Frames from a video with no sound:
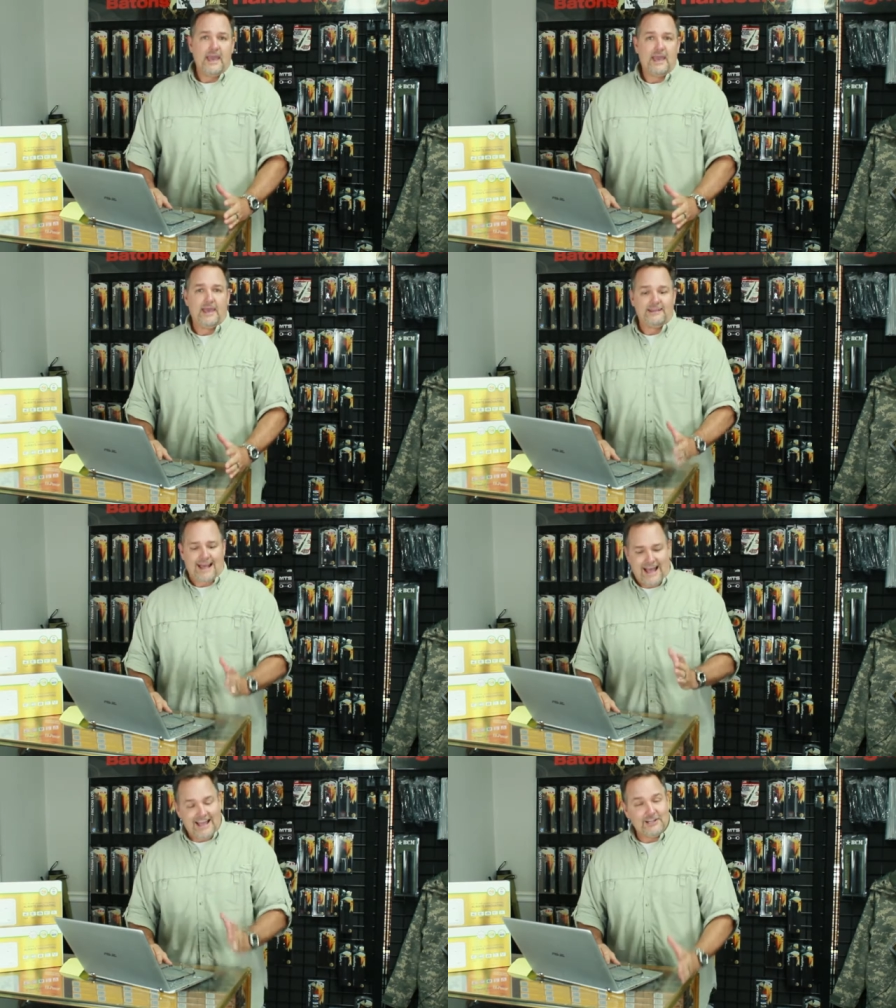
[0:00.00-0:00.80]

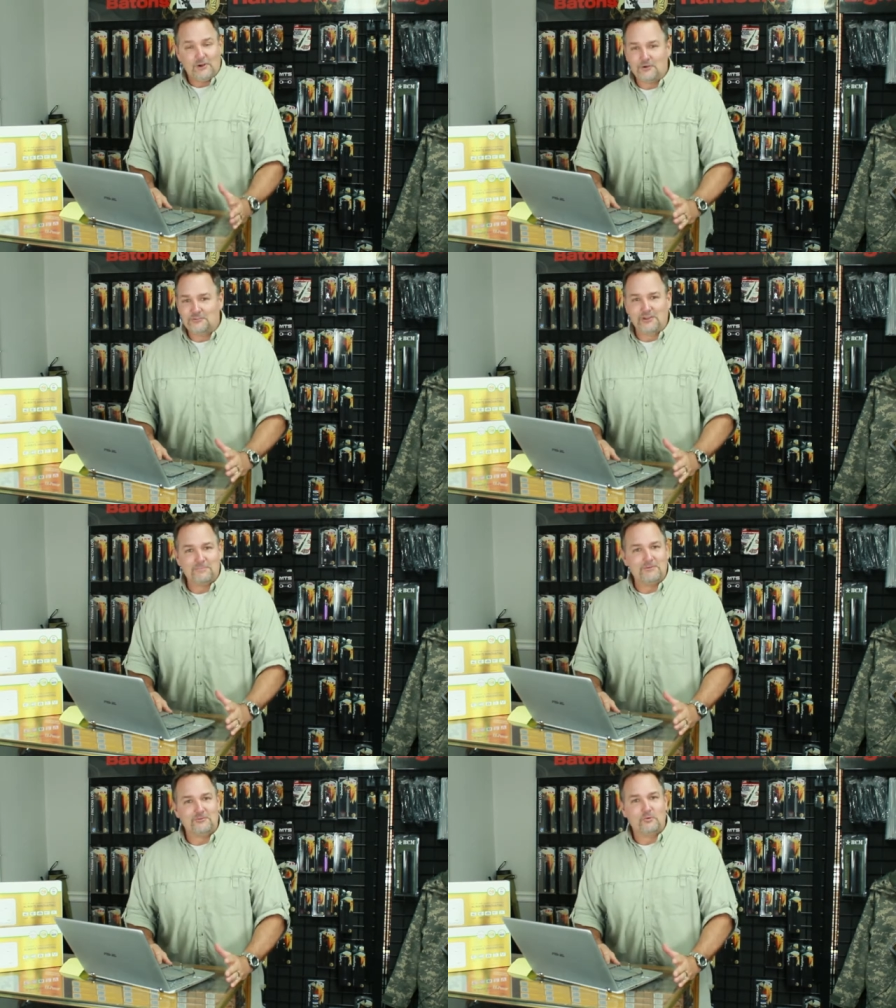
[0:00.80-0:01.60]
and I learned
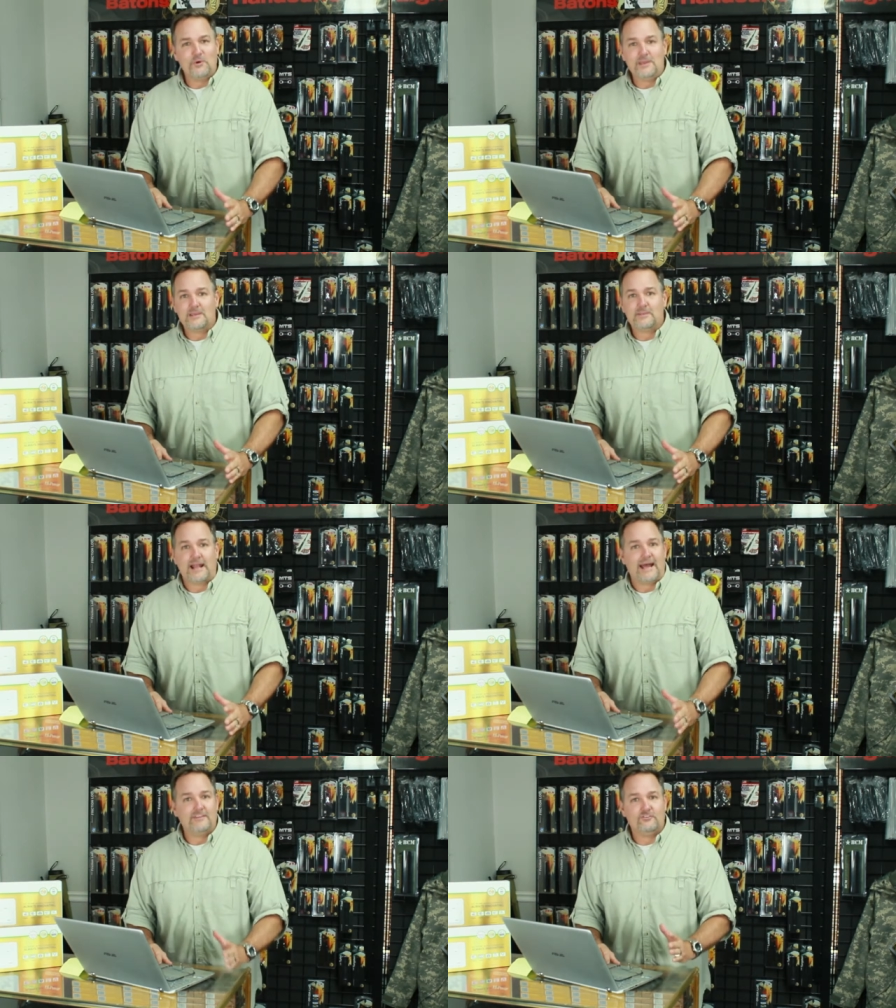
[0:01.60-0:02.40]
something this week
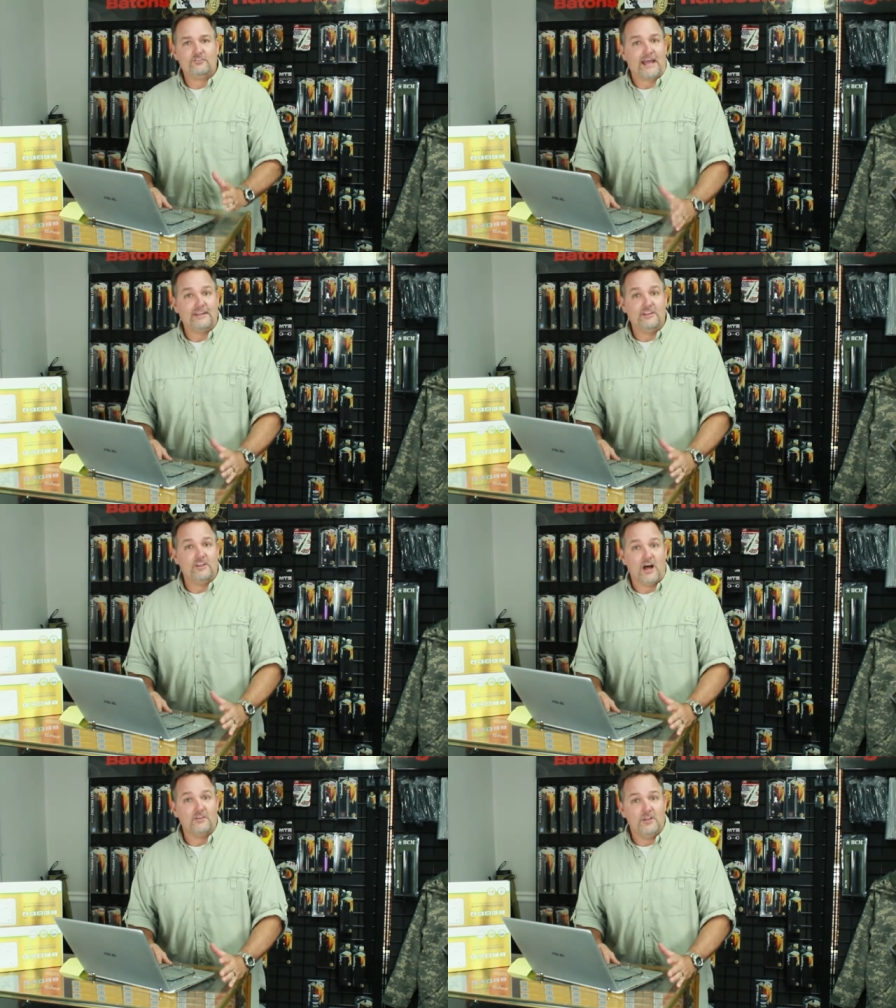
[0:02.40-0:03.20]
that I did
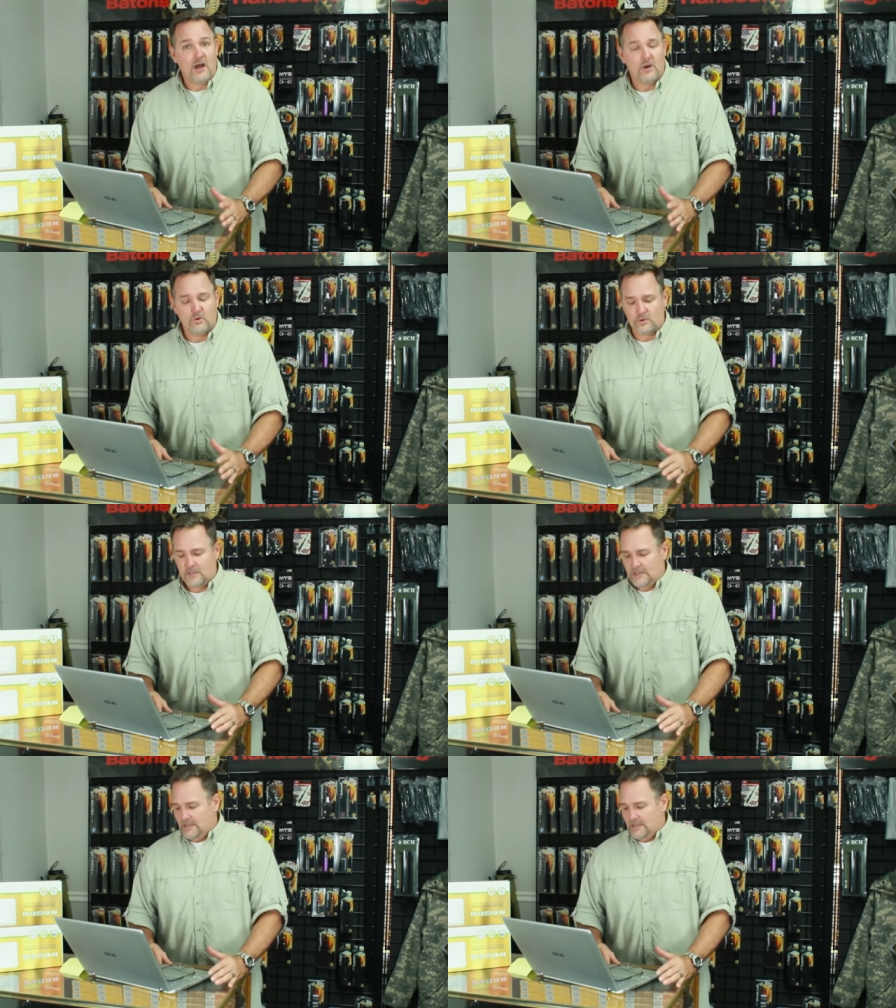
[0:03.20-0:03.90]
not know.